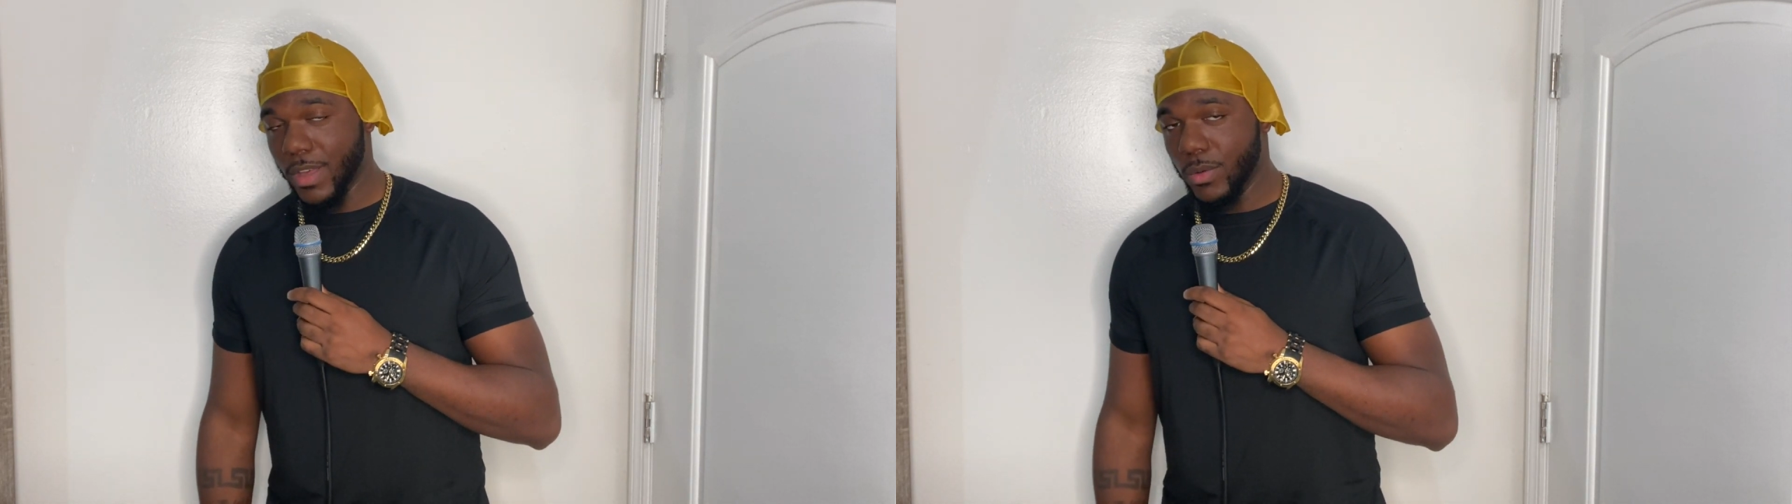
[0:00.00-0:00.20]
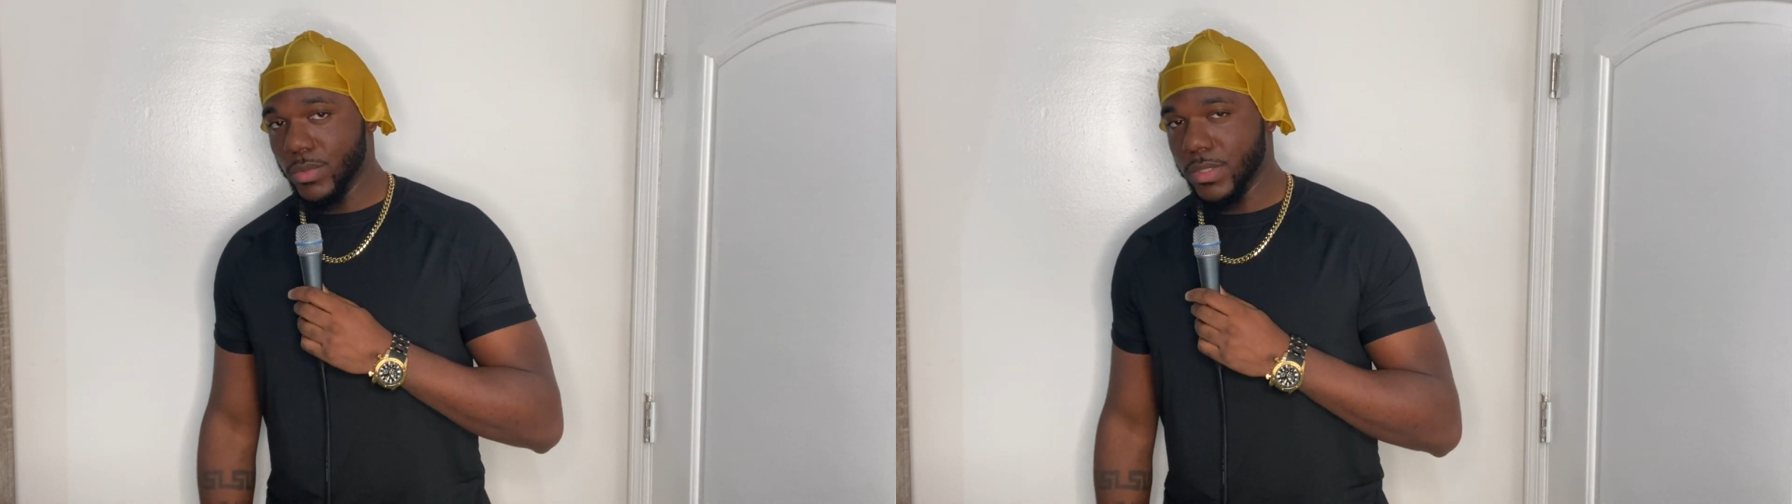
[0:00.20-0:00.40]

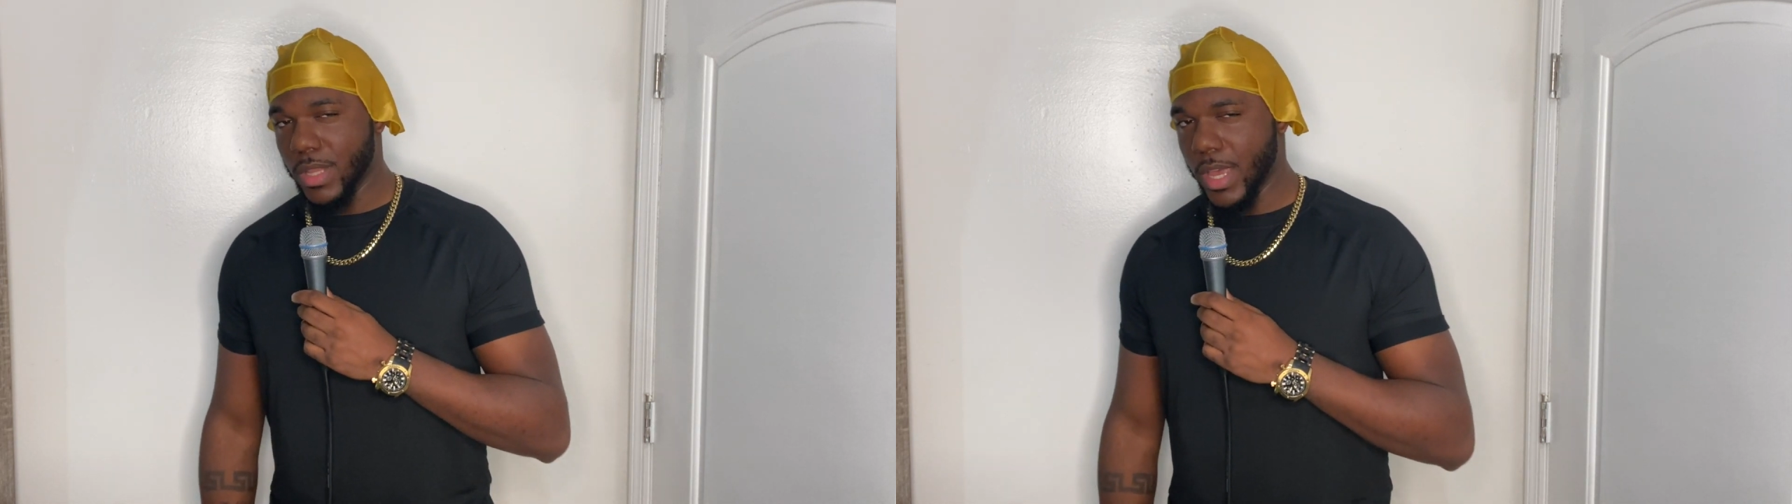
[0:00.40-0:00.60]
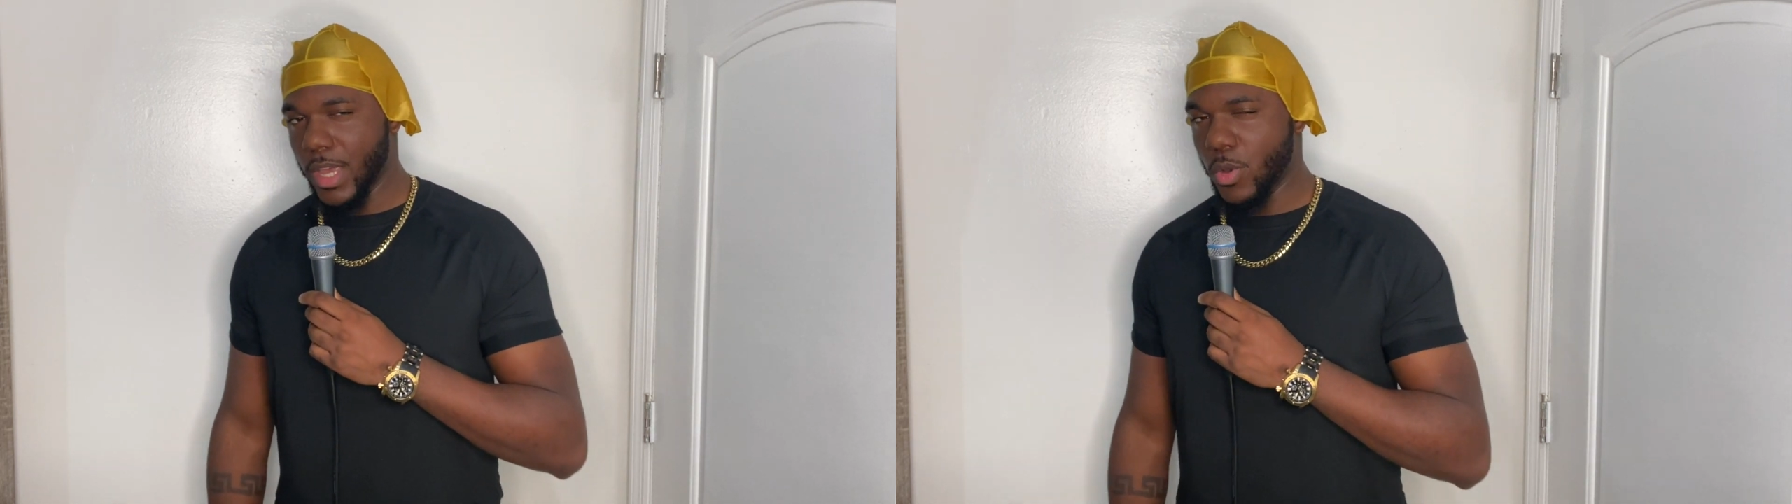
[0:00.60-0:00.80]
I was
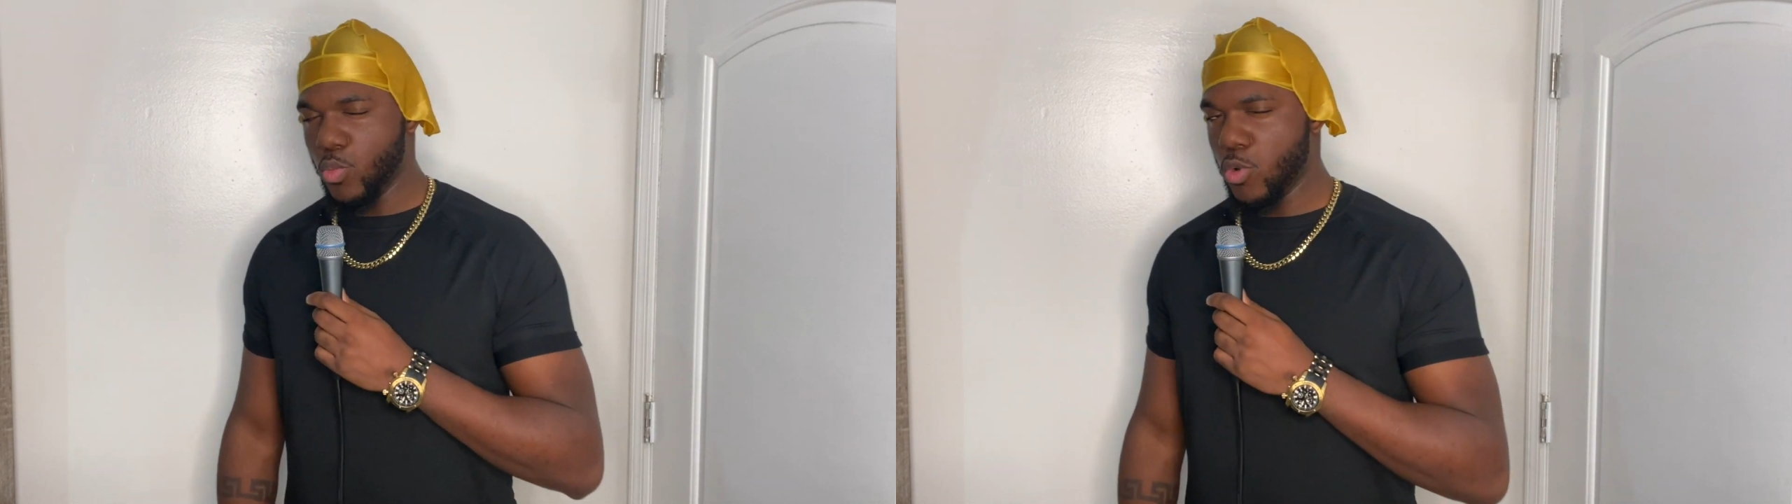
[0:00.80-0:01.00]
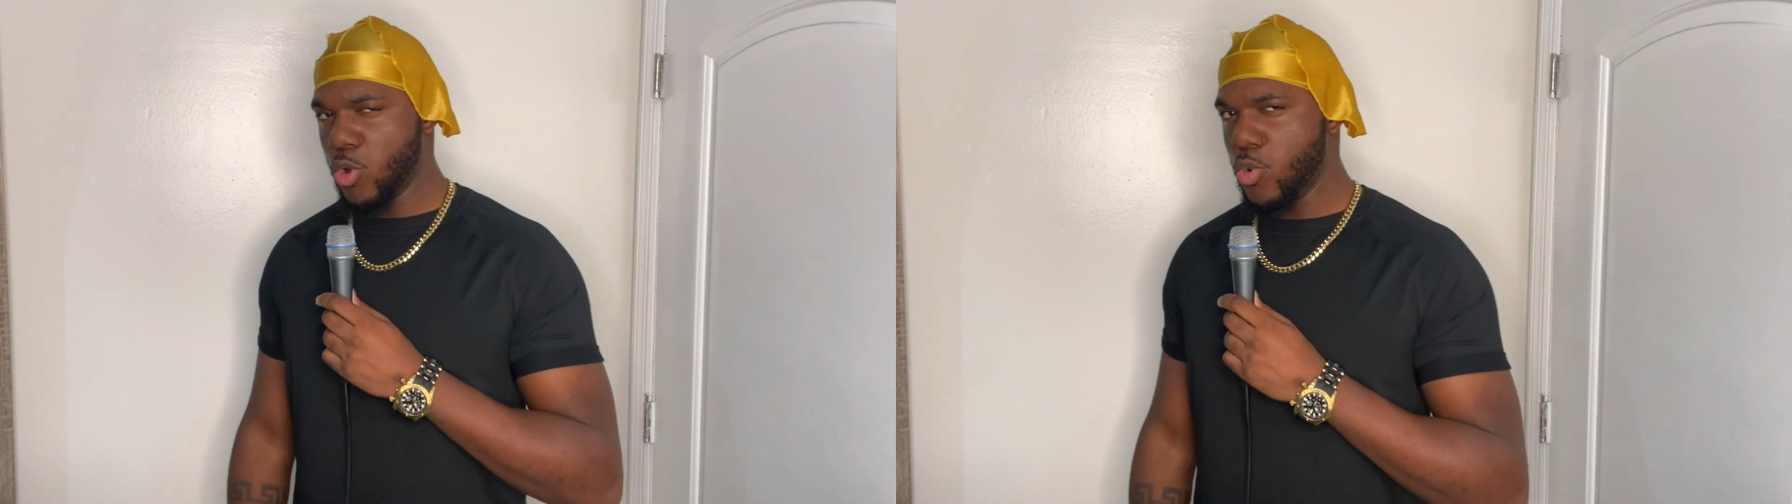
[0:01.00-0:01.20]
like,
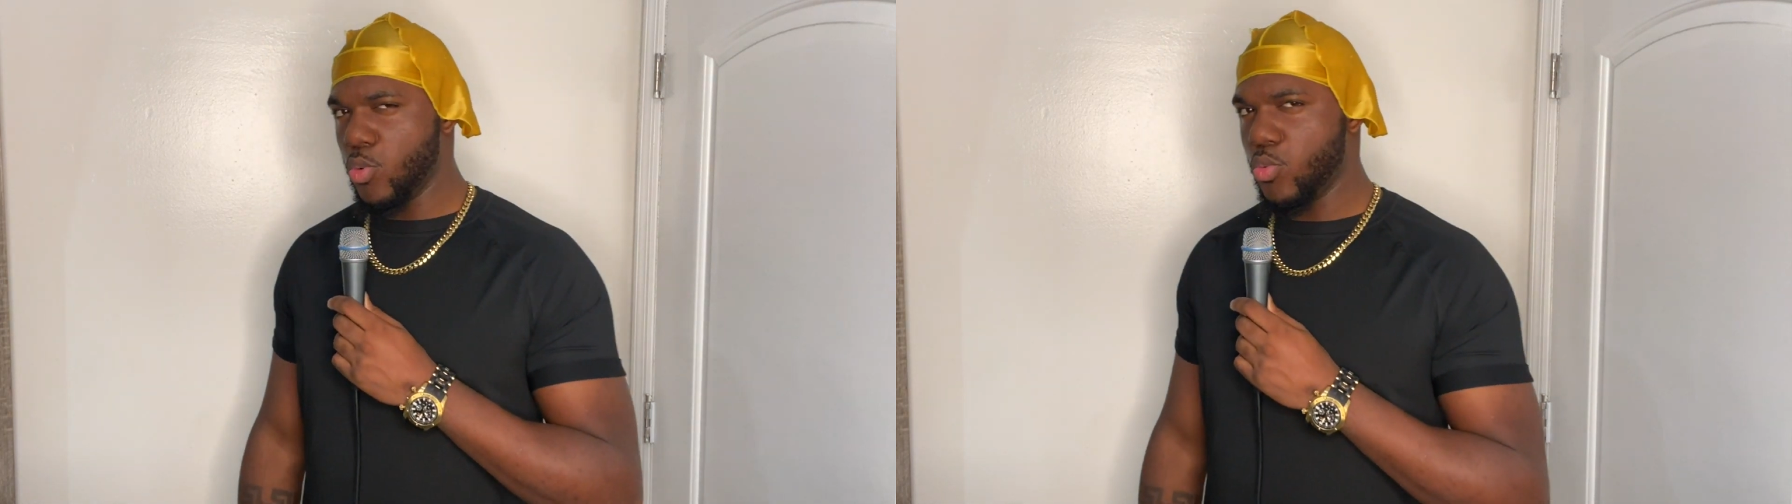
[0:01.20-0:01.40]
whoa.